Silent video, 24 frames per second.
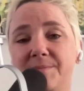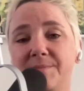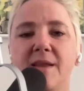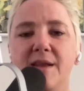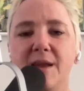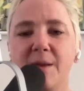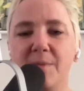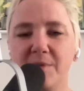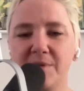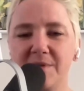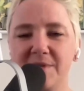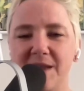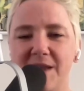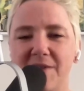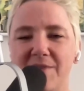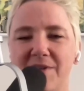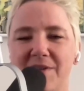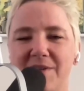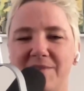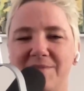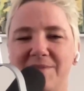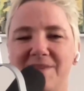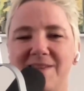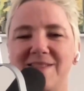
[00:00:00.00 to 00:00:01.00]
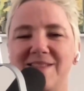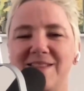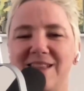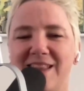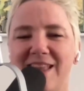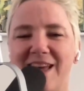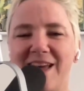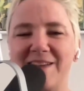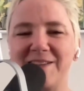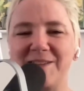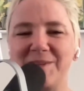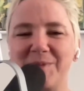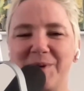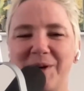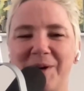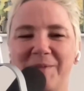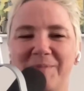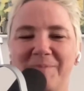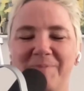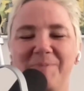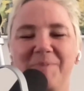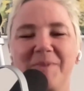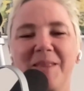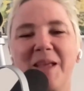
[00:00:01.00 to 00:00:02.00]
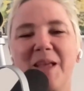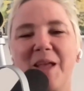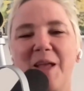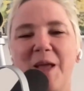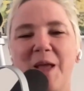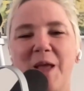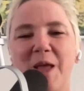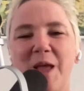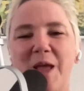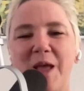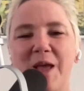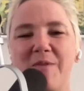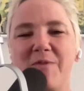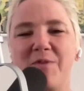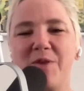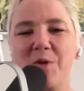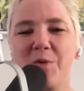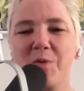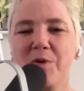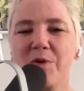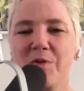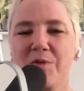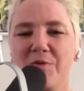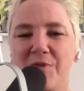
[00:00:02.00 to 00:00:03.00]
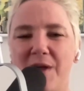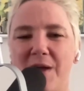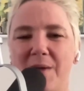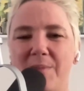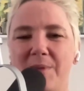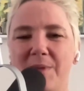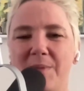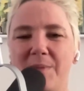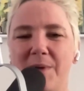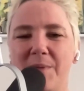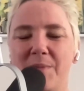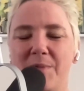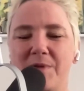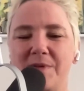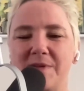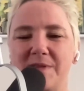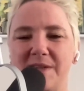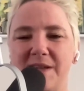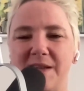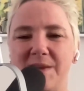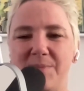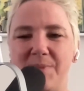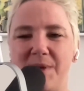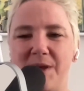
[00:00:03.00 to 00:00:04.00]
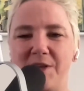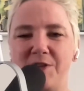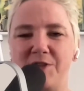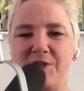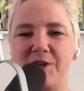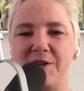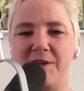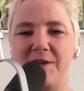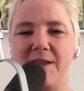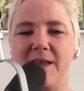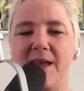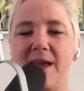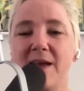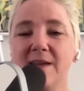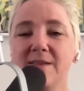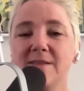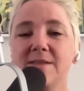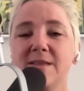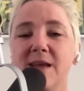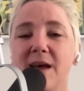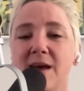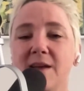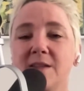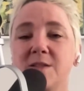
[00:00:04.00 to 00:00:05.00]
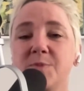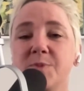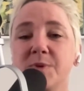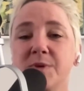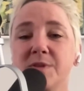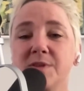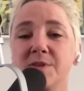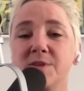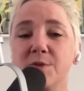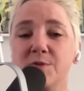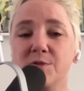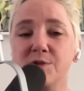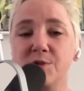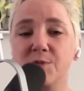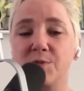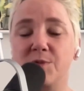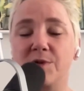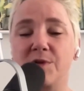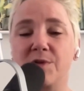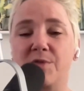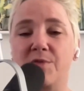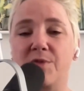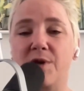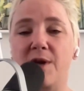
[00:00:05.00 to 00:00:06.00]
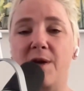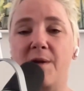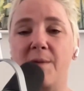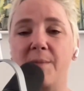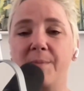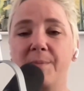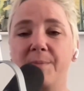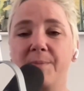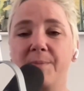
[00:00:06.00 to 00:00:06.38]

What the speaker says: Number 7, this is the last one. If you or your family member is an inpatient, ask the hospital social worker for help.